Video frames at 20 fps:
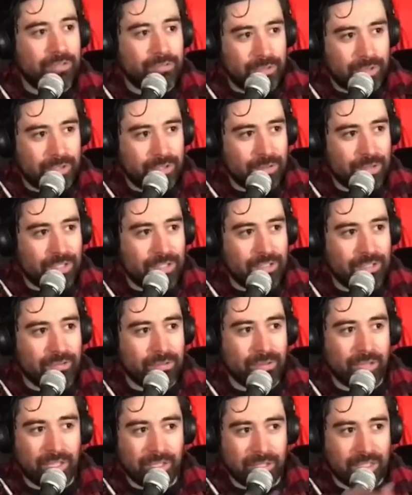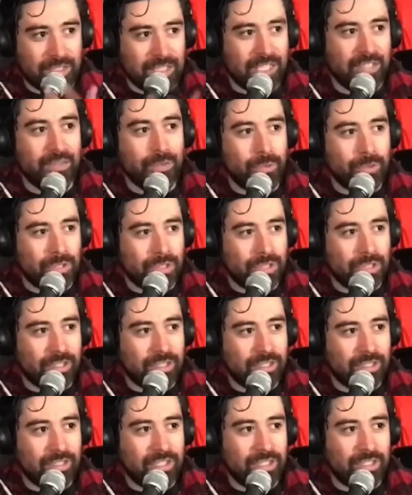would switch to, like the TV was on,
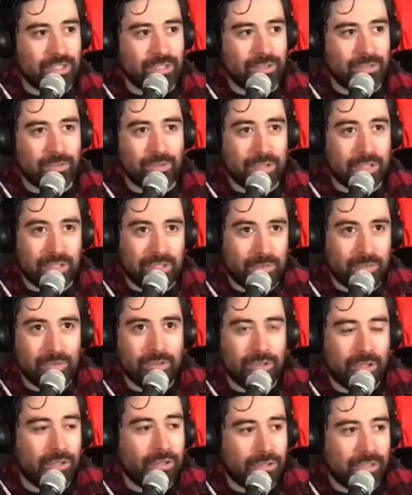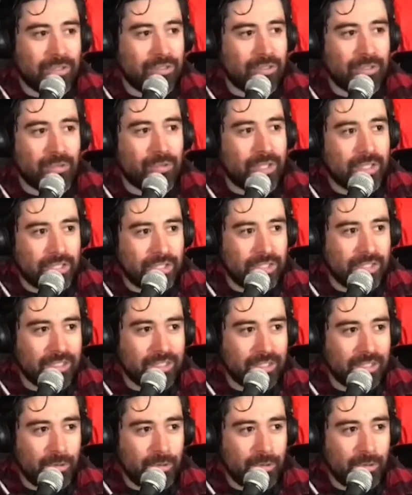and teachers, we were all literally watching it.